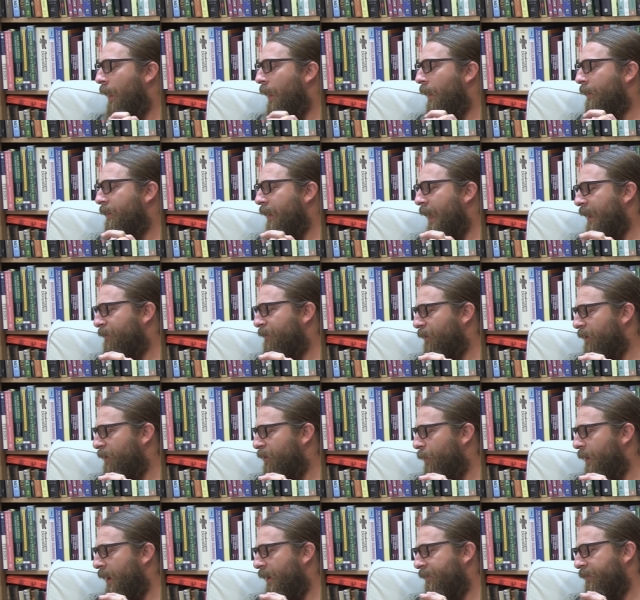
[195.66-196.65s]
And lastly,
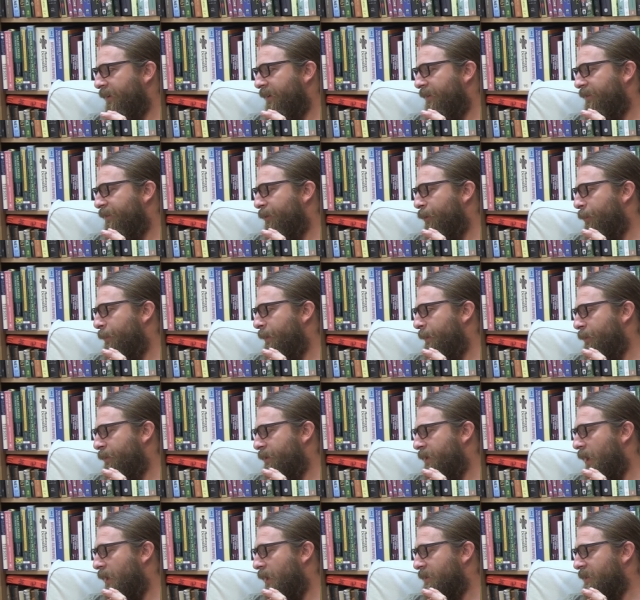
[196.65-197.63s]
do we have to consider
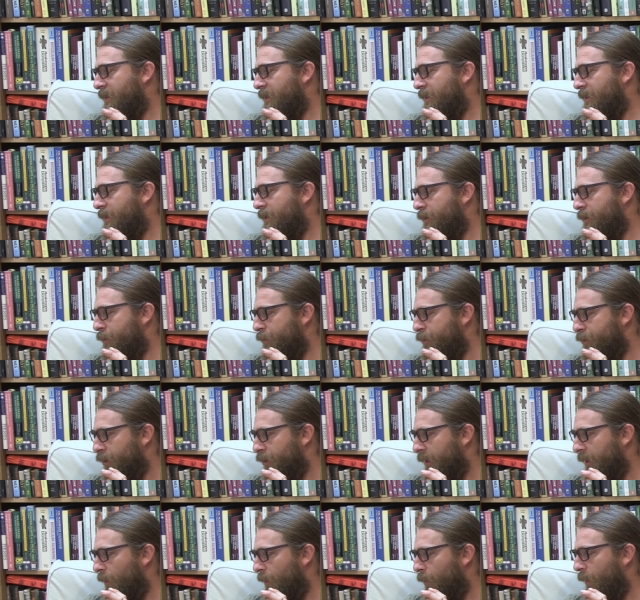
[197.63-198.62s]
people's
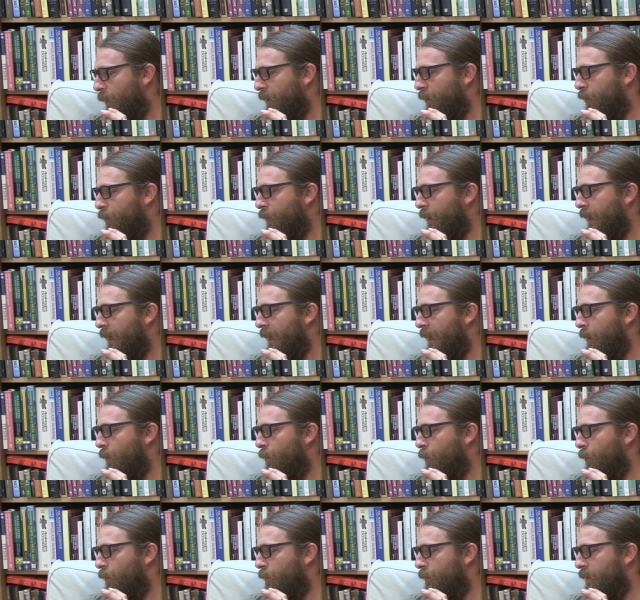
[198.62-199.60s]
constitution when creating
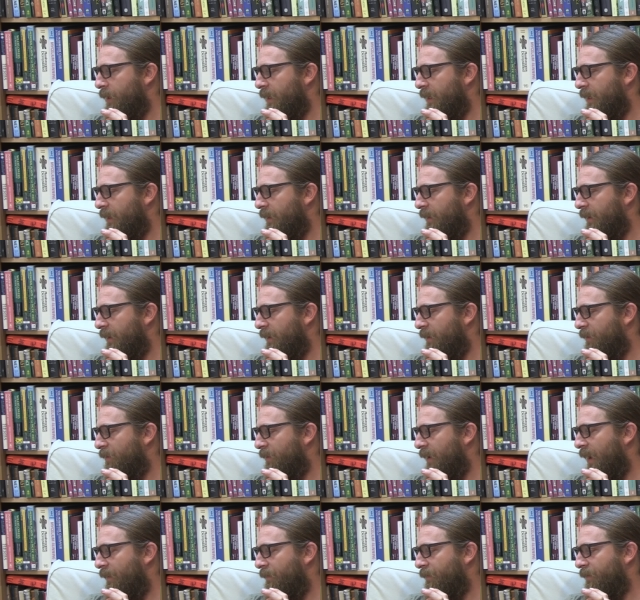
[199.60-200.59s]
wound healing
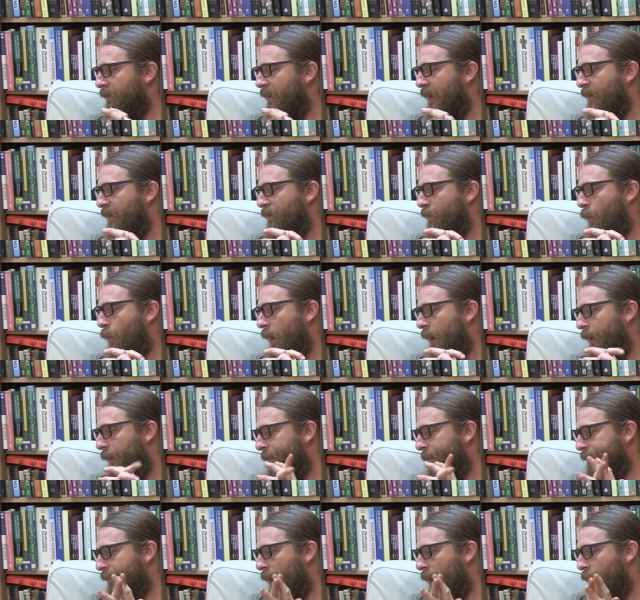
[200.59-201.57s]
salves as
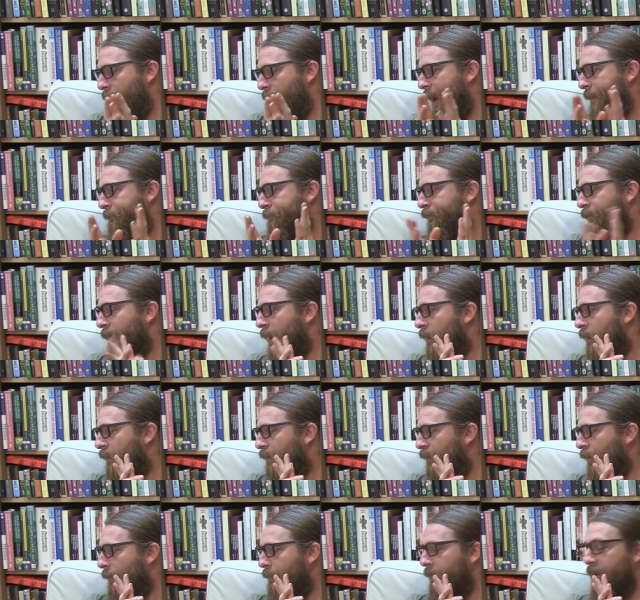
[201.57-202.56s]
well? Okay,
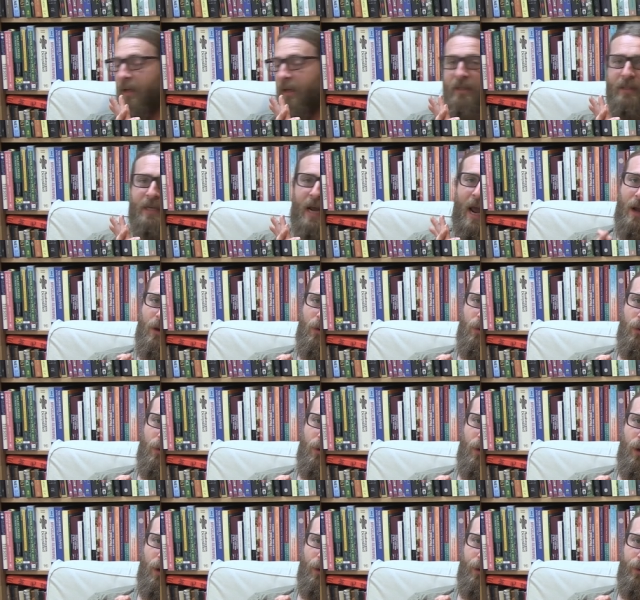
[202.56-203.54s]
so I'm gonna
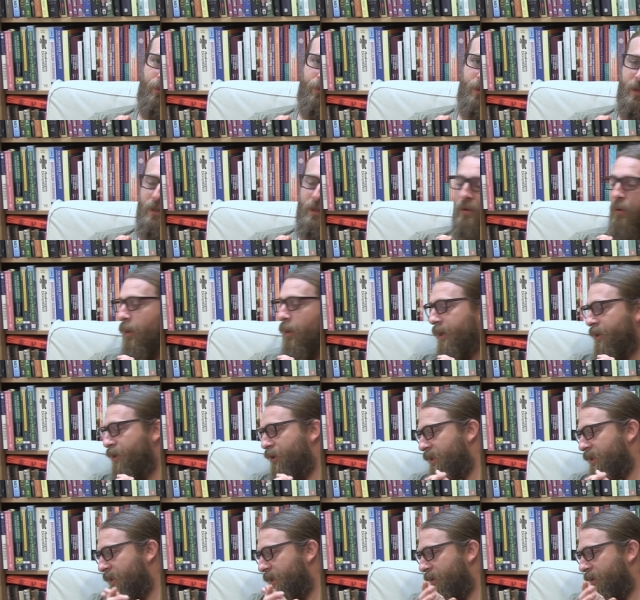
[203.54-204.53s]
tackle all of these
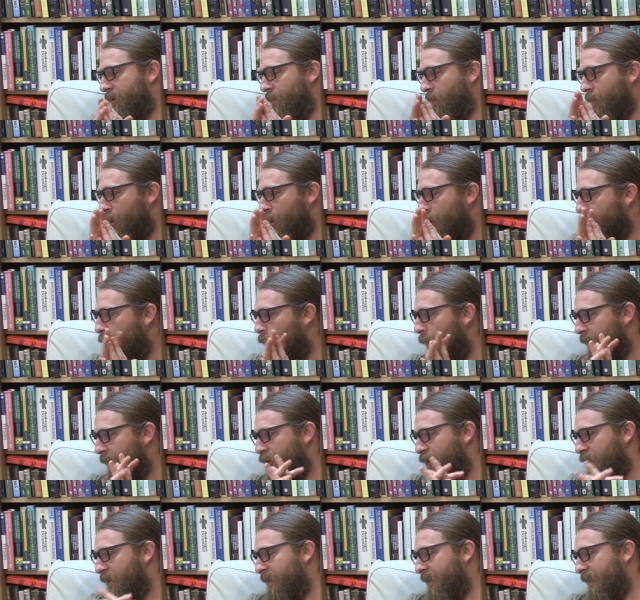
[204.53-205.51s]
questions. There's some good
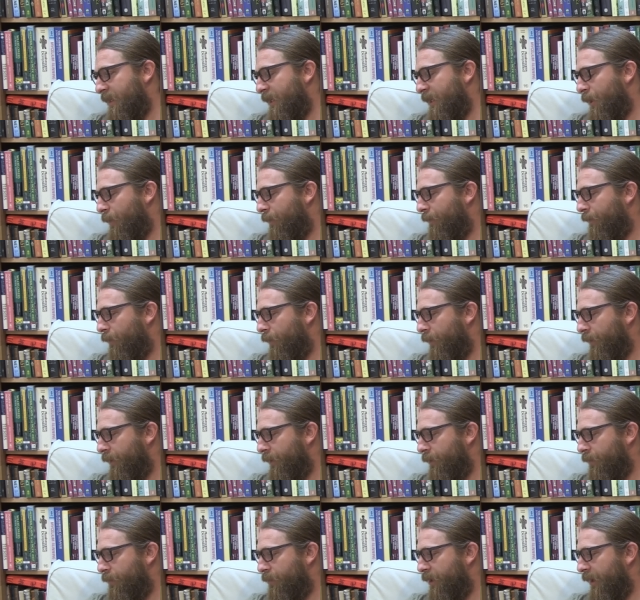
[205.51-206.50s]
questions in here for
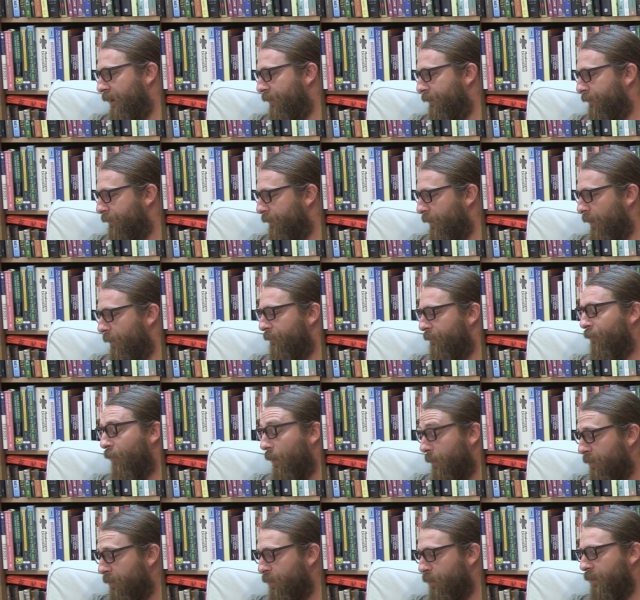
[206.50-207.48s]
you, Jennifer, um,
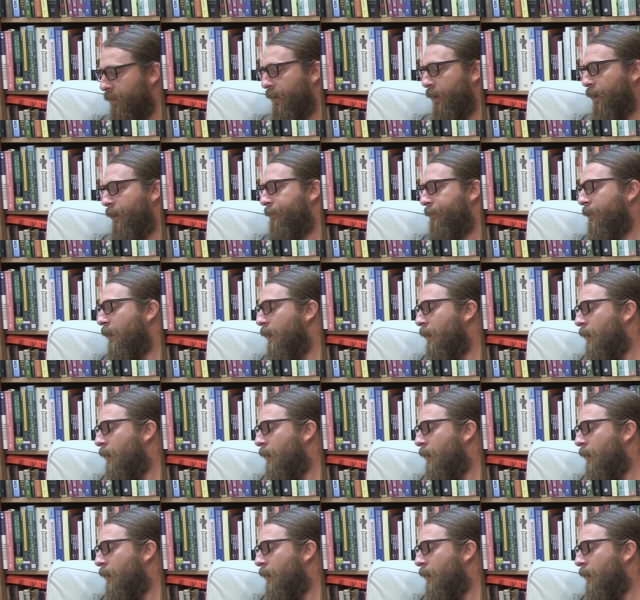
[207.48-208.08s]
from you there,